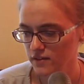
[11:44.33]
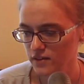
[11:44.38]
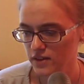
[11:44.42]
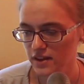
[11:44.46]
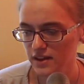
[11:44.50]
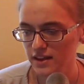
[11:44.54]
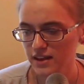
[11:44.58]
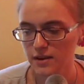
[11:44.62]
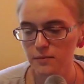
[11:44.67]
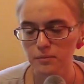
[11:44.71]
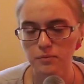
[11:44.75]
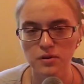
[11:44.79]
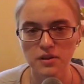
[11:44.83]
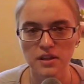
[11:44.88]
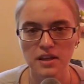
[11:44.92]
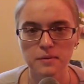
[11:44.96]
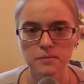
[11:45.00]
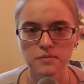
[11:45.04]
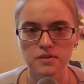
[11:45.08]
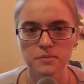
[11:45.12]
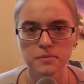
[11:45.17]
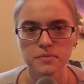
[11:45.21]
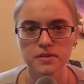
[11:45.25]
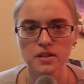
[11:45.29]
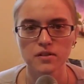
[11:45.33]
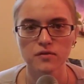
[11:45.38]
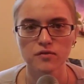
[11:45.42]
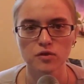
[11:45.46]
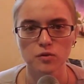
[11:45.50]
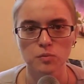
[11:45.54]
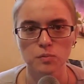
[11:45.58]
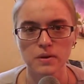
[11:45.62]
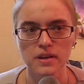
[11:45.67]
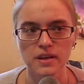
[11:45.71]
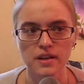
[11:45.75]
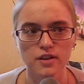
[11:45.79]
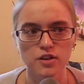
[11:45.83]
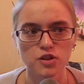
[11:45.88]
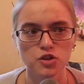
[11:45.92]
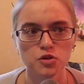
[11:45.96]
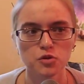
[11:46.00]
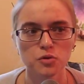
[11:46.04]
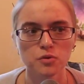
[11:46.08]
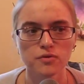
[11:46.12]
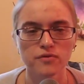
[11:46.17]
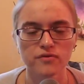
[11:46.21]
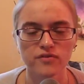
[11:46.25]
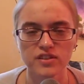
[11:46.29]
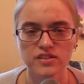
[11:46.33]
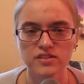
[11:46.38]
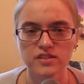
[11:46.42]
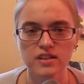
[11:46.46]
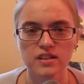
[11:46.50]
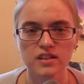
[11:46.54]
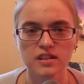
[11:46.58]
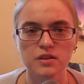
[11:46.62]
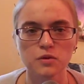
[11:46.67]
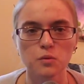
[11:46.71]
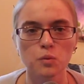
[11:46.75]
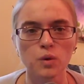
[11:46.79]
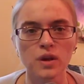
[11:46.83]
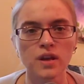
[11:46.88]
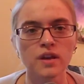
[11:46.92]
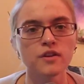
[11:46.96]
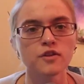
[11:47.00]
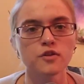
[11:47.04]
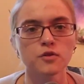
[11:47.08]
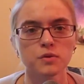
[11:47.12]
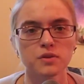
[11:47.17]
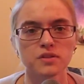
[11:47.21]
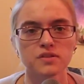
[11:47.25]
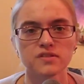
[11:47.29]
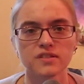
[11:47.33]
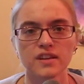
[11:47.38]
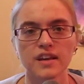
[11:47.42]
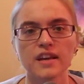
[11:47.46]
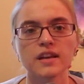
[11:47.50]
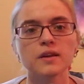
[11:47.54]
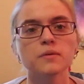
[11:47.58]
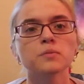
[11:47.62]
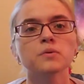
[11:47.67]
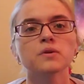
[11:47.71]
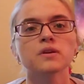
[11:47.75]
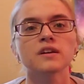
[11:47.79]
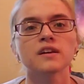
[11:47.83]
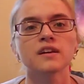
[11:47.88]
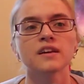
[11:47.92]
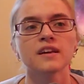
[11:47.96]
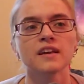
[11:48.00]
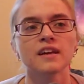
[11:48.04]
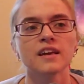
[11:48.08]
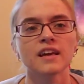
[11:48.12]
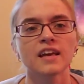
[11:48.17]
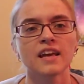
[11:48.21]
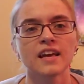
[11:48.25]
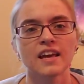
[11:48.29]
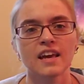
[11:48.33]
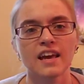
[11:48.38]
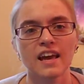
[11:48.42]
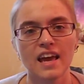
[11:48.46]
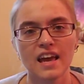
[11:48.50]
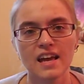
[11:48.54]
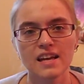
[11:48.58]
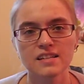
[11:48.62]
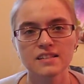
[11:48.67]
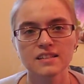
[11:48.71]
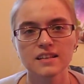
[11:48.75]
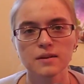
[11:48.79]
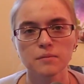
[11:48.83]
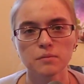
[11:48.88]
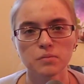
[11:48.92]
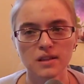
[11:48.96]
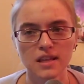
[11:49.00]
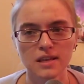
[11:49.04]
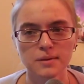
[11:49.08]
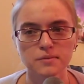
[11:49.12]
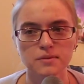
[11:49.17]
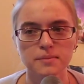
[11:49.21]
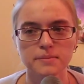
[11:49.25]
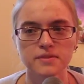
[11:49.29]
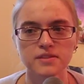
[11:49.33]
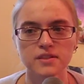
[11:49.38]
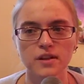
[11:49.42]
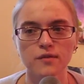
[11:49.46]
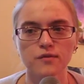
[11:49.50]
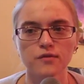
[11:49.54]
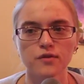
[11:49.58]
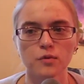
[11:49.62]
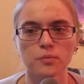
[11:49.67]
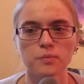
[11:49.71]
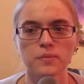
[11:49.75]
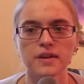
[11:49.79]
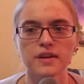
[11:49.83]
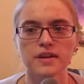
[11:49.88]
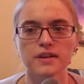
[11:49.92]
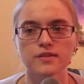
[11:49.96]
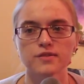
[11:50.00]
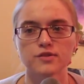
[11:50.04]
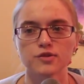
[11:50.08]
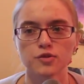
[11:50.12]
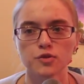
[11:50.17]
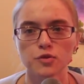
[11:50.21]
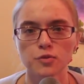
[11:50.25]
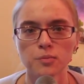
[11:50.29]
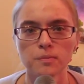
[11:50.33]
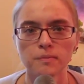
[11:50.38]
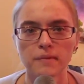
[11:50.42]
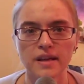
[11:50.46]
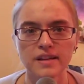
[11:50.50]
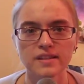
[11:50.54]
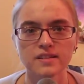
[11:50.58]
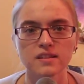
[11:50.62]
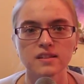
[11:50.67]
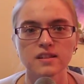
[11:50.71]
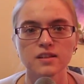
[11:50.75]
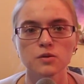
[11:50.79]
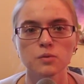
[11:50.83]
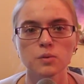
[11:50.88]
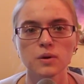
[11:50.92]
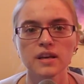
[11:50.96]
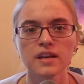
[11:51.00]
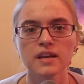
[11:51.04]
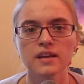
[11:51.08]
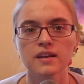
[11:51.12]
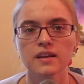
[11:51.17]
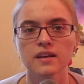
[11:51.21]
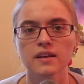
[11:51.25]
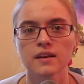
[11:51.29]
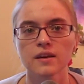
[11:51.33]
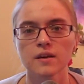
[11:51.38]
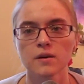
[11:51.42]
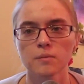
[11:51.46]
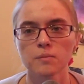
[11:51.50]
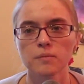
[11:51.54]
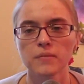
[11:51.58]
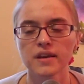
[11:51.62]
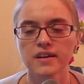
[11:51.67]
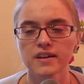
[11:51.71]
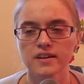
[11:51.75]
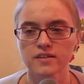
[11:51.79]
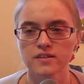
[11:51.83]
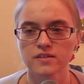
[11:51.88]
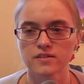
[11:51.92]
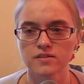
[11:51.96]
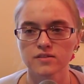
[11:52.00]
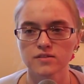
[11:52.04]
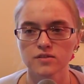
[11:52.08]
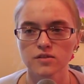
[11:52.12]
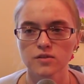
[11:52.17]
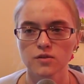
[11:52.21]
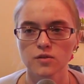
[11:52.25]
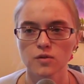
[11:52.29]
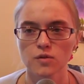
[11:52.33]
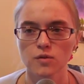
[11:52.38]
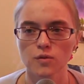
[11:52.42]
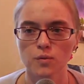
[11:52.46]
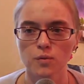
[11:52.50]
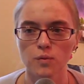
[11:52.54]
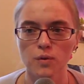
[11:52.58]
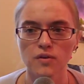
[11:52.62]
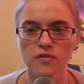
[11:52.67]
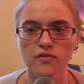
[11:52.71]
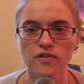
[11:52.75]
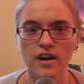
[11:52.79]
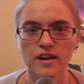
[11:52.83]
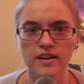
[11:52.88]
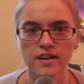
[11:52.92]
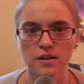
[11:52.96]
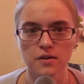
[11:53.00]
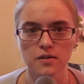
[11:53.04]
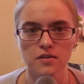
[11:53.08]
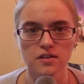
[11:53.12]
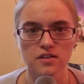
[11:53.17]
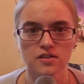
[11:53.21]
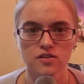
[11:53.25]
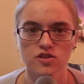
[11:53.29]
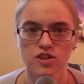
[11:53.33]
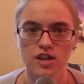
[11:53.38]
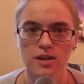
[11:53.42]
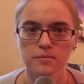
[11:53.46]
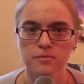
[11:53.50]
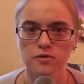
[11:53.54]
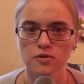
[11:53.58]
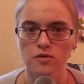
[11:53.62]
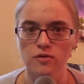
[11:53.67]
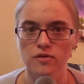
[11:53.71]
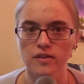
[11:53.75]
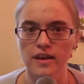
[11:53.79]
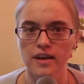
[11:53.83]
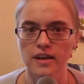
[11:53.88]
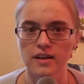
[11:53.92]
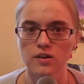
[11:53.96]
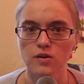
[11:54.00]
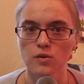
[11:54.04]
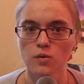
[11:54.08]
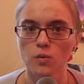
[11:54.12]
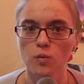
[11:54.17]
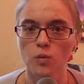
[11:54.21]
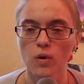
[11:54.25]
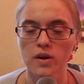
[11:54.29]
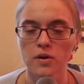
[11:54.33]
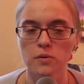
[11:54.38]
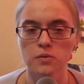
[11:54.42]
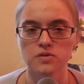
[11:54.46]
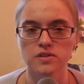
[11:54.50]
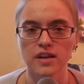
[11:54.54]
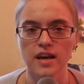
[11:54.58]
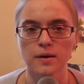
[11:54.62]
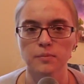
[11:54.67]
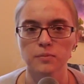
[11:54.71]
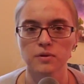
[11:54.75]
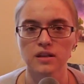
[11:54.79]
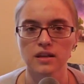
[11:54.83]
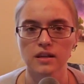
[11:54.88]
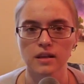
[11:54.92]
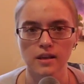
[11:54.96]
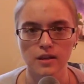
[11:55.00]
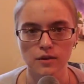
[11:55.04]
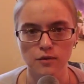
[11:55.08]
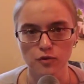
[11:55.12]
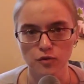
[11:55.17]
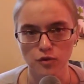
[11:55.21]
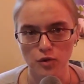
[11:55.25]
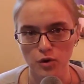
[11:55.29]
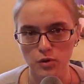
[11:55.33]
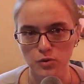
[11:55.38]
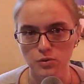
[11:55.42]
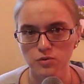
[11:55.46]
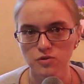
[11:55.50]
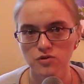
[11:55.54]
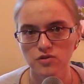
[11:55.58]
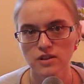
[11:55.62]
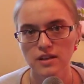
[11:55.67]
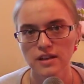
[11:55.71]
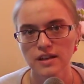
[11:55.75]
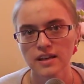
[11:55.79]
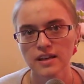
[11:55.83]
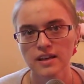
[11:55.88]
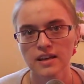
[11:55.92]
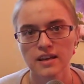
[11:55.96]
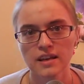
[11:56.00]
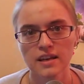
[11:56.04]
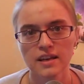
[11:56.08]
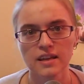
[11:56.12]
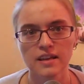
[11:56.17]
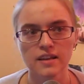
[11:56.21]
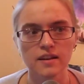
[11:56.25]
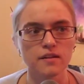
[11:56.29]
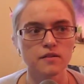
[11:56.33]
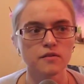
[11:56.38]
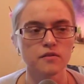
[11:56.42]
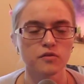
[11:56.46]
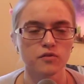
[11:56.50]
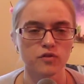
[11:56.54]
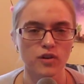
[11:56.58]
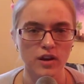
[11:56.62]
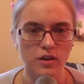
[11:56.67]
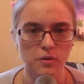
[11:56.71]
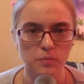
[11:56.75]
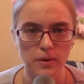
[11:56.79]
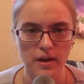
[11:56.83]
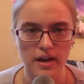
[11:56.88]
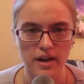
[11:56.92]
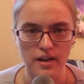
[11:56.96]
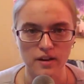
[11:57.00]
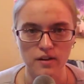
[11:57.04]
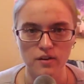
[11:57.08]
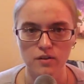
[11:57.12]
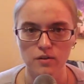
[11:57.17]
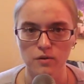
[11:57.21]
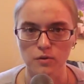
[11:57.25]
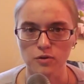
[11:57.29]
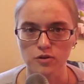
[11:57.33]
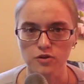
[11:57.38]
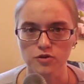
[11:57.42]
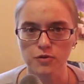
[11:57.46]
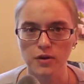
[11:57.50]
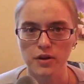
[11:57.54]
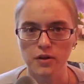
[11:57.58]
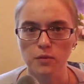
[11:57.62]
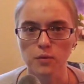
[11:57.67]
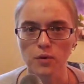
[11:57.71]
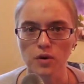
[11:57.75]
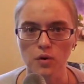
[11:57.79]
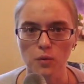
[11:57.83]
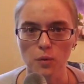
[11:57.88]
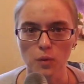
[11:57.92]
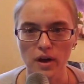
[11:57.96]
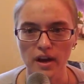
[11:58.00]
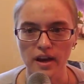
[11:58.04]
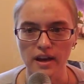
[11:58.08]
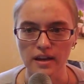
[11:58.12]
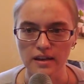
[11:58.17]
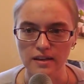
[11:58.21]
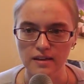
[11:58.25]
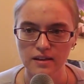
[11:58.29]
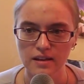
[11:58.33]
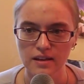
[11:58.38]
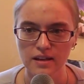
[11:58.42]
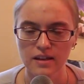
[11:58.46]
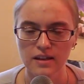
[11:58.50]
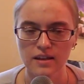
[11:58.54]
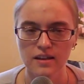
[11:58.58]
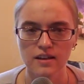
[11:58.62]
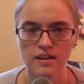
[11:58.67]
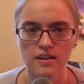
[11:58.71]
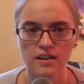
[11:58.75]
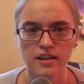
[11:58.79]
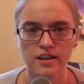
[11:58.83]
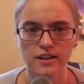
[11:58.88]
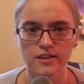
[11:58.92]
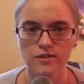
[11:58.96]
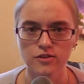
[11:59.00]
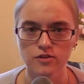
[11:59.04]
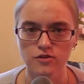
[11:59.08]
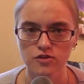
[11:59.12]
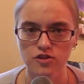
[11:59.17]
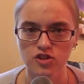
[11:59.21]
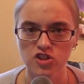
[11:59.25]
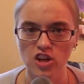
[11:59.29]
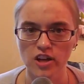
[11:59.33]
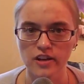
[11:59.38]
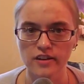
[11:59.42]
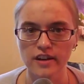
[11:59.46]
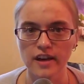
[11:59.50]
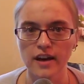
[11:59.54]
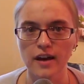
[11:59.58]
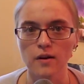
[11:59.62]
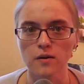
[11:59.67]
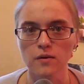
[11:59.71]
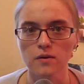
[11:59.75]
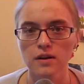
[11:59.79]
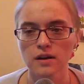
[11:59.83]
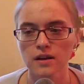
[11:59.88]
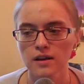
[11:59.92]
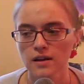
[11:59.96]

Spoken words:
He blames himself for being too physically weak to escape. And he blames himself for being too mentally weak because we find out in this chapter that when it was happening, he froze. He didn't fight back or try to run away. He just shut down.